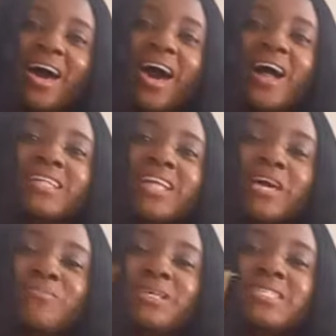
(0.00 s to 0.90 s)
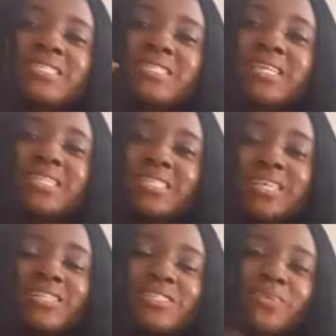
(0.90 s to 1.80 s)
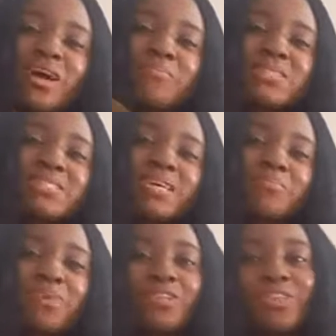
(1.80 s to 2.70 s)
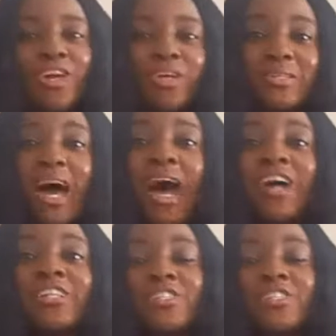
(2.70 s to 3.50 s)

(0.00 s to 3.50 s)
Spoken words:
Her name is Dee. So help me say a big thank you to her.